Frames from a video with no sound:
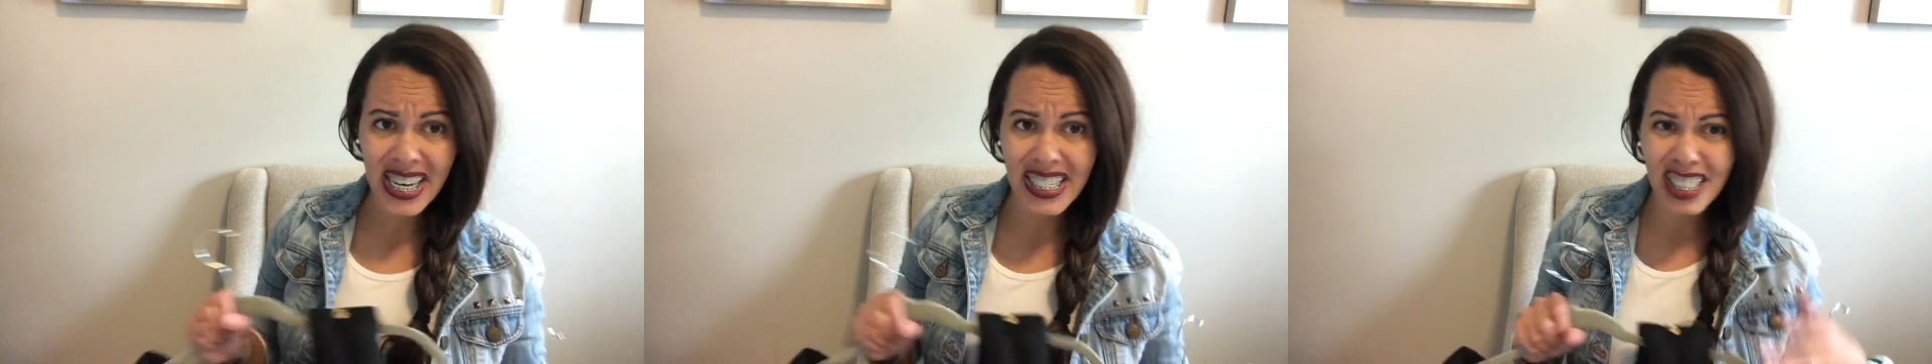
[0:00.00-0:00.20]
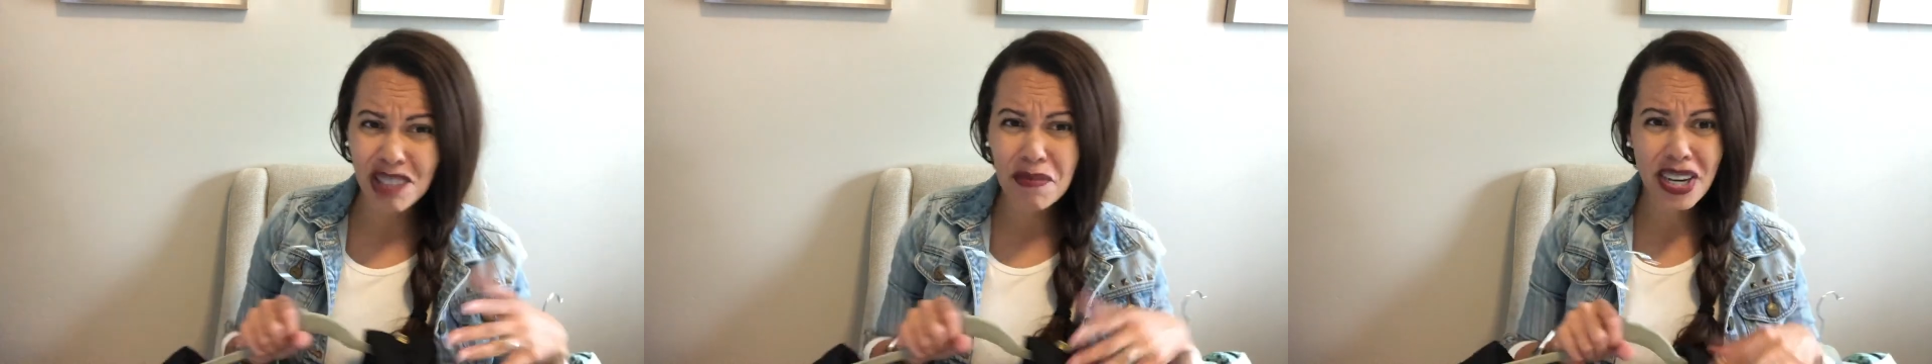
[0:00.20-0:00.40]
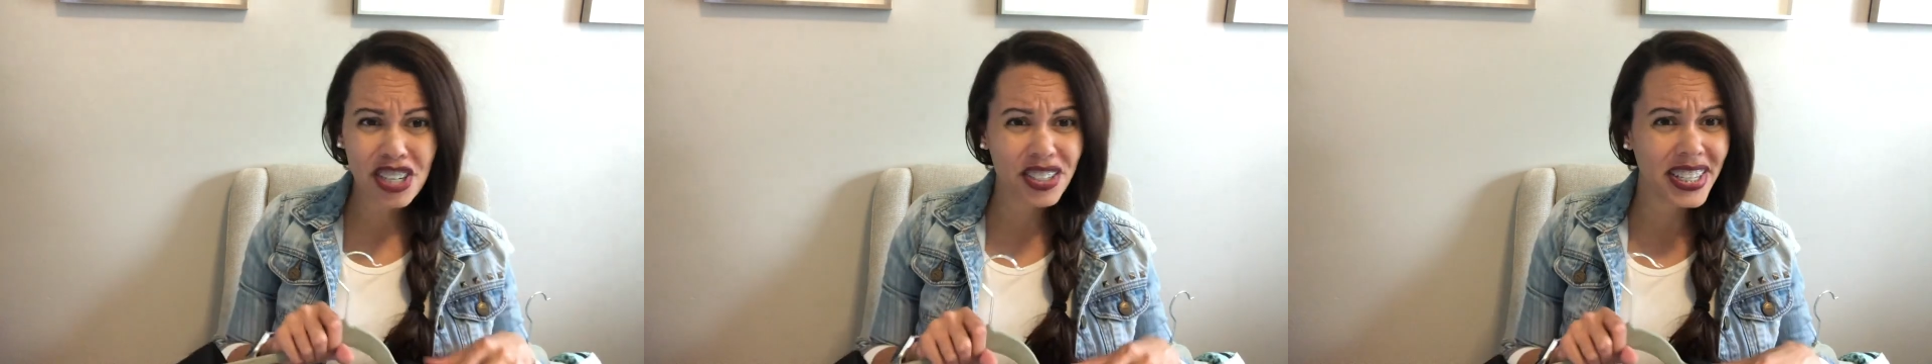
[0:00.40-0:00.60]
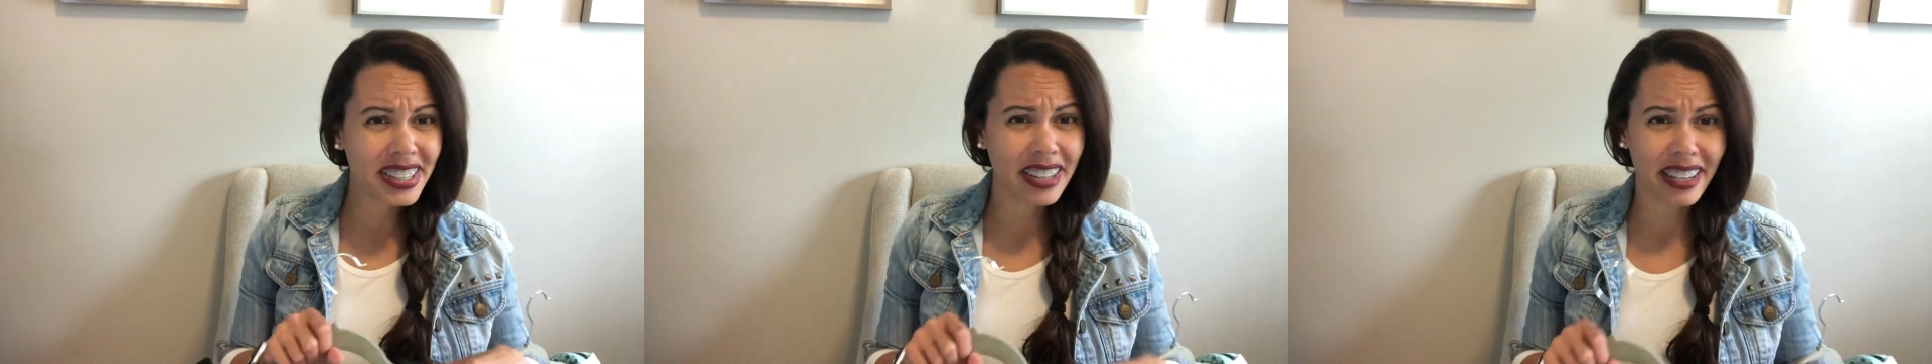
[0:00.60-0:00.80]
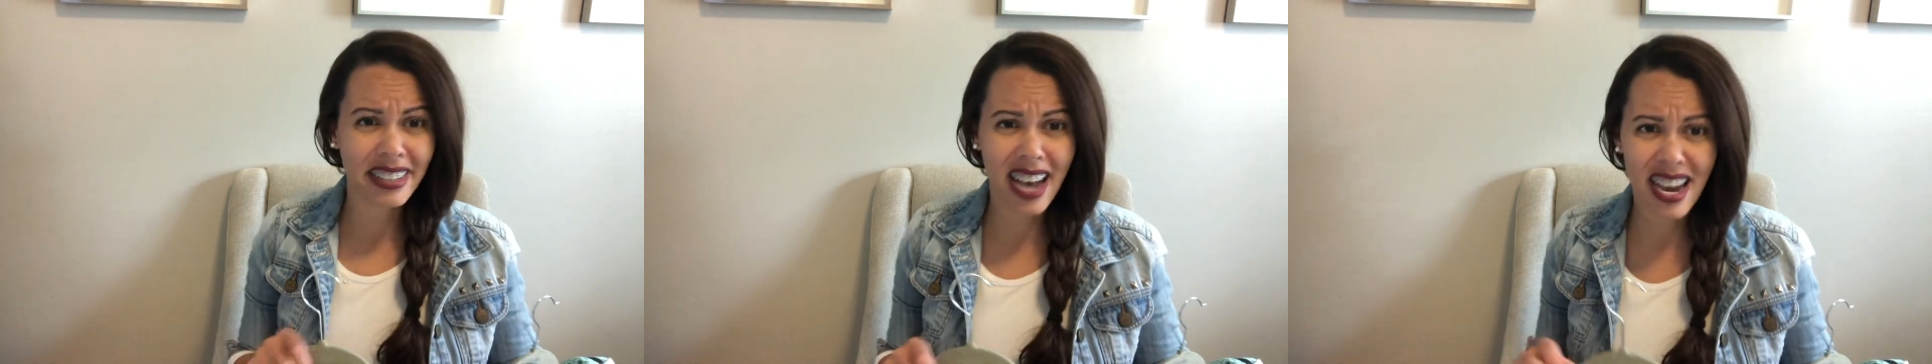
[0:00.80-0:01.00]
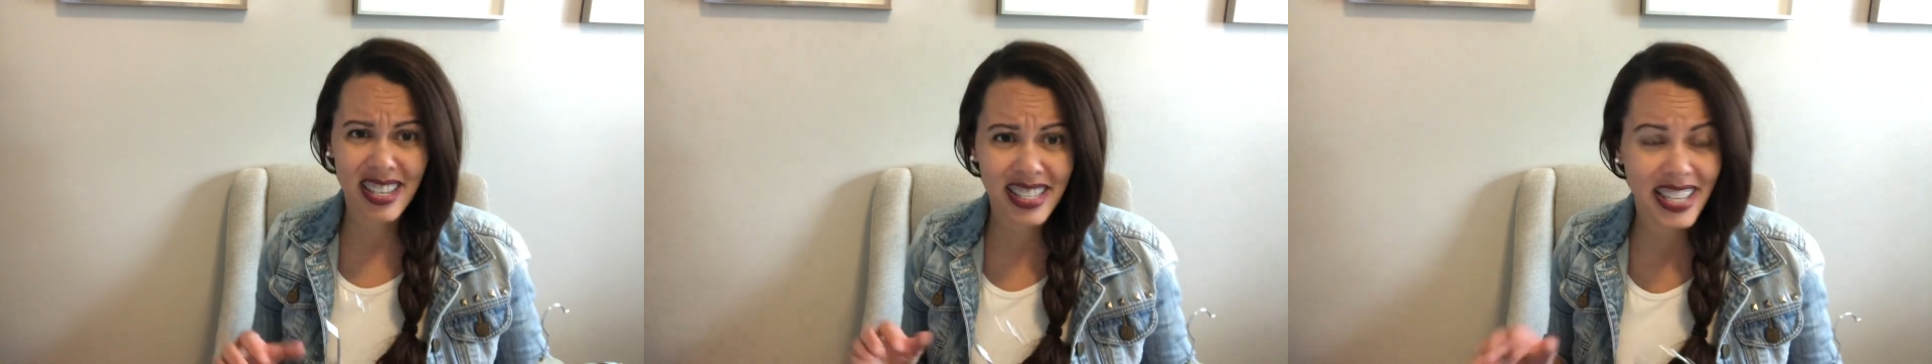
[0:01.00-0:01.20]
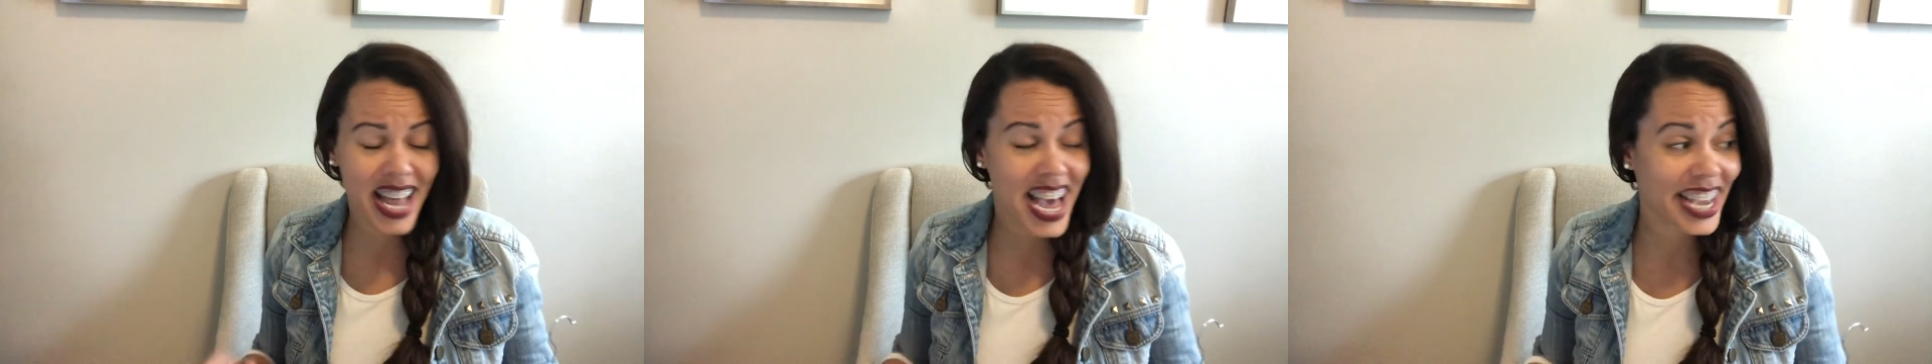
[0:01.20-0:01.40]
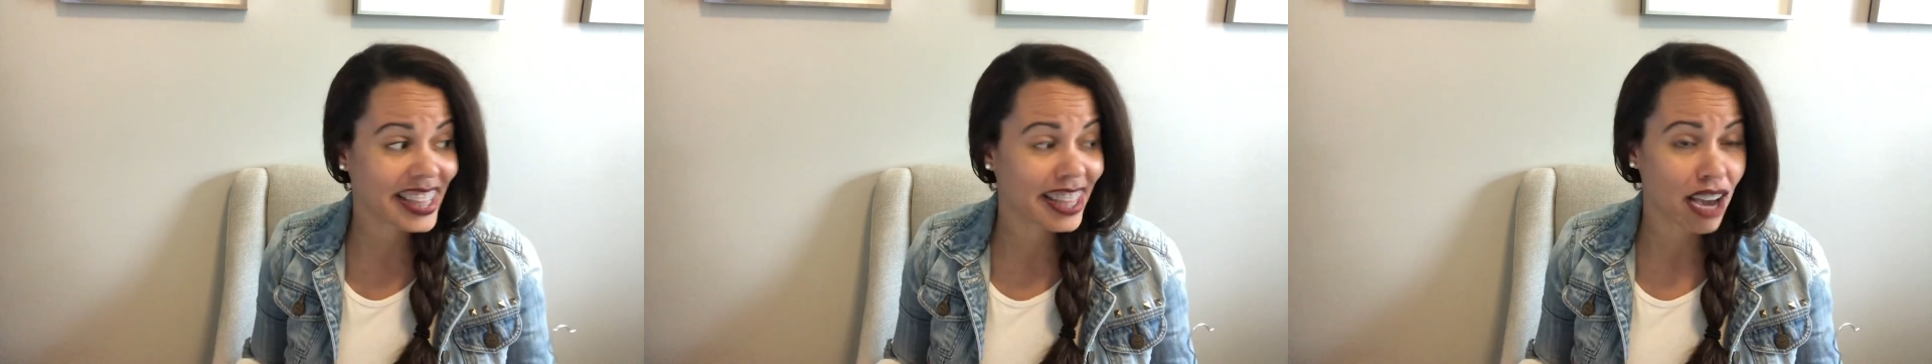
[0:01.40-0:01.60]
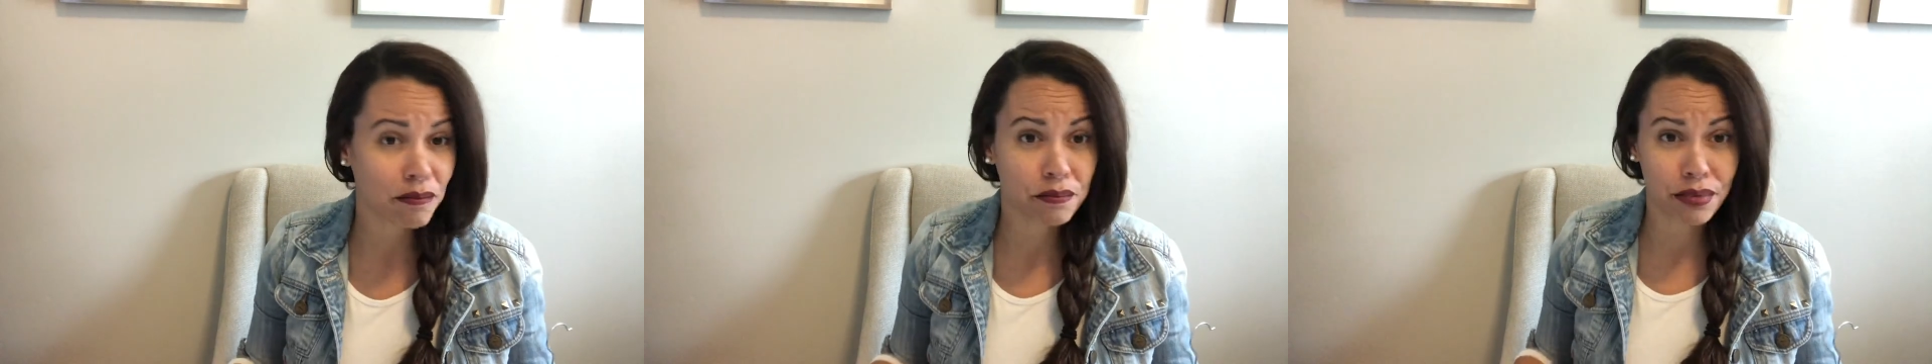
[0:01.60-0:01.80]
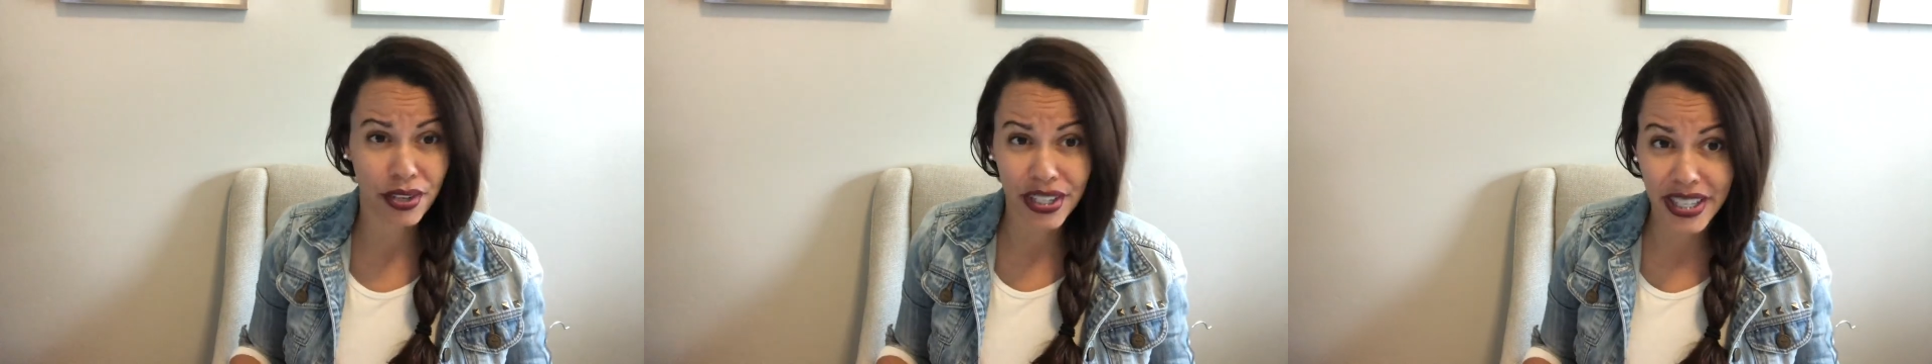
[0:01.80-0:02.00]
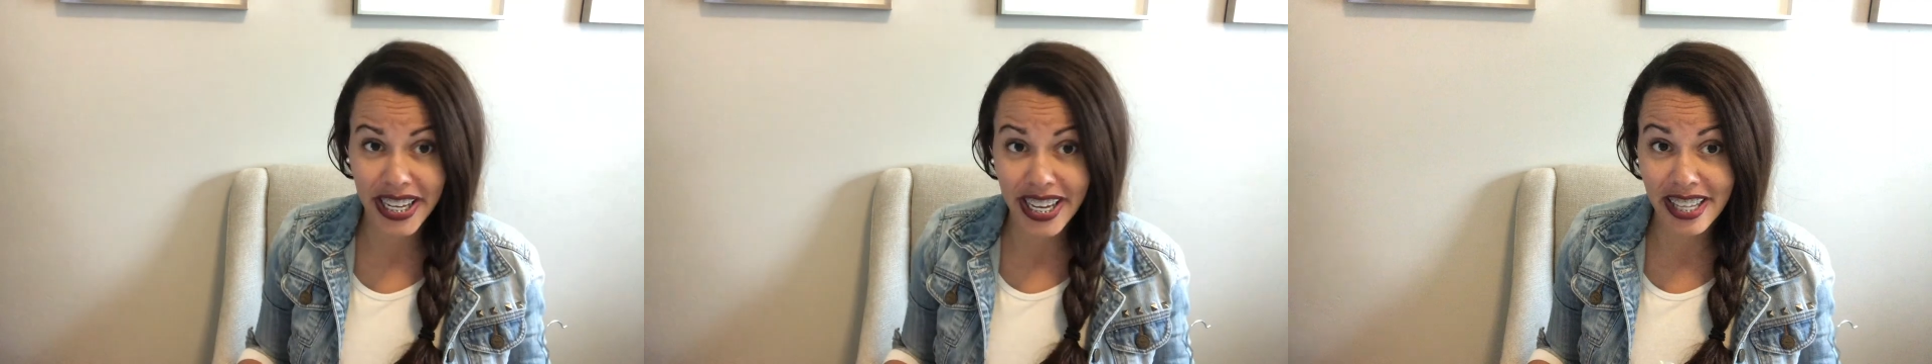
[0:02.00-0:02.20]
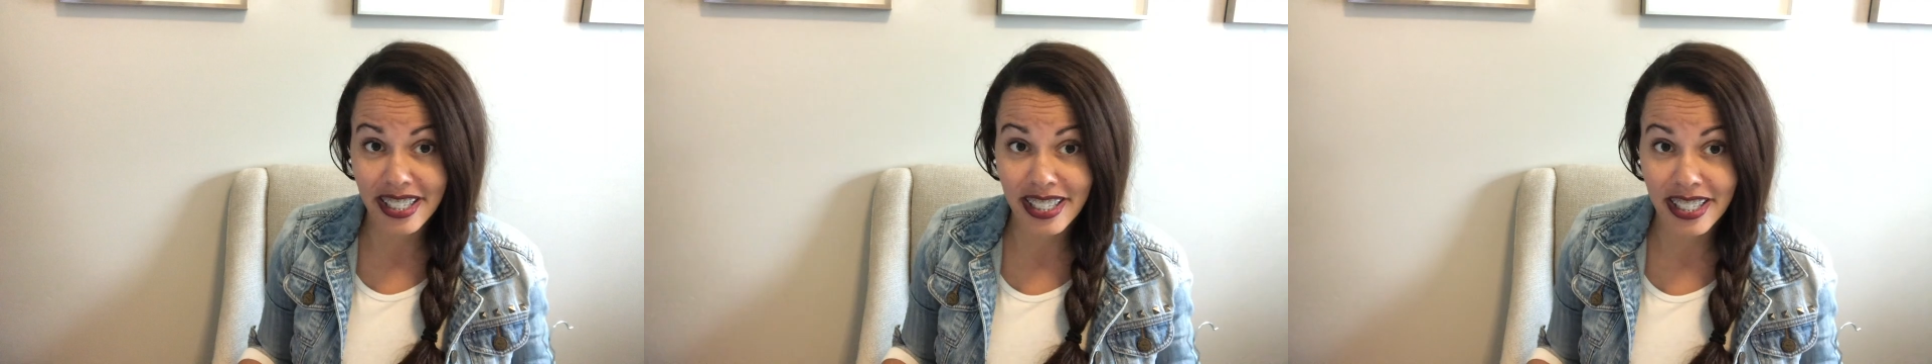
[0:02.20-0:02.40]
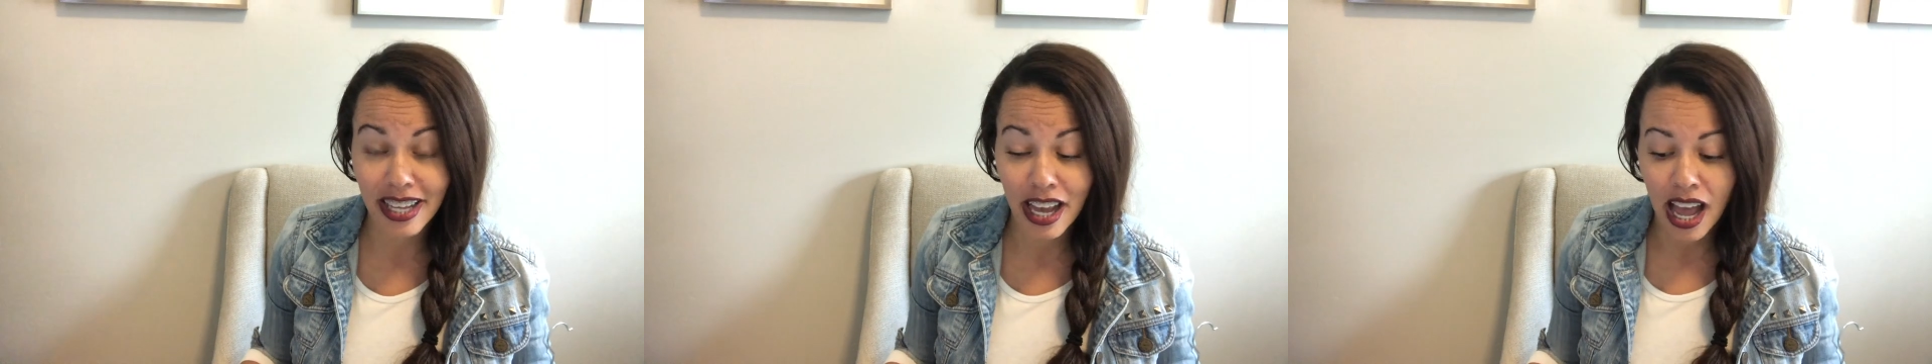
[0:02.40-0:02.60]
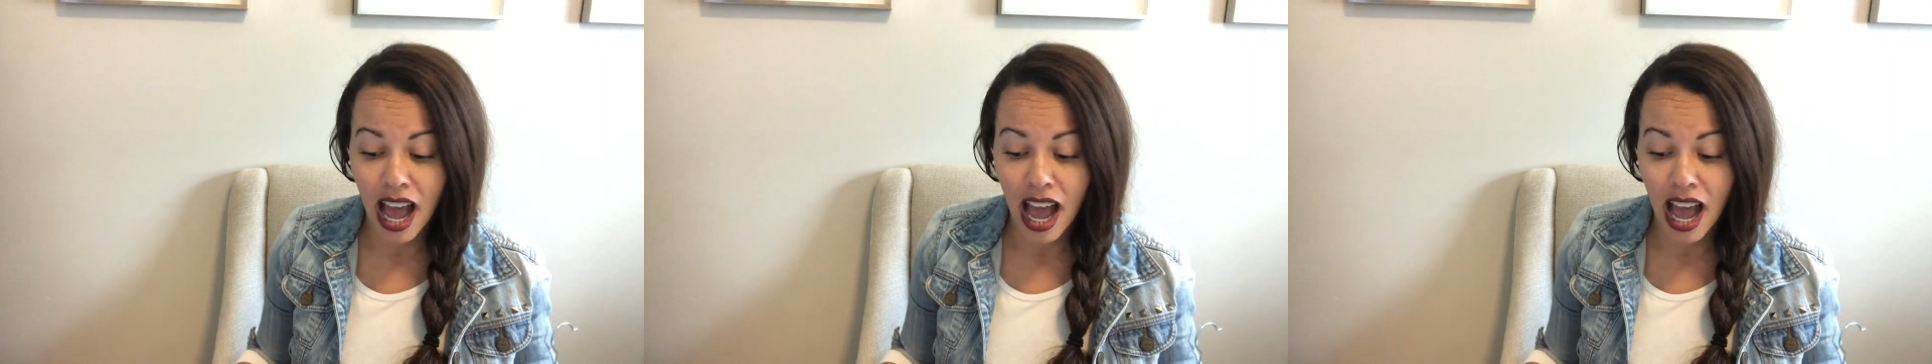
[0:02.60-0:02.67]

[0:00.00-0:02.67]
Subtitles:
especially in the Luxe line, that brilliance.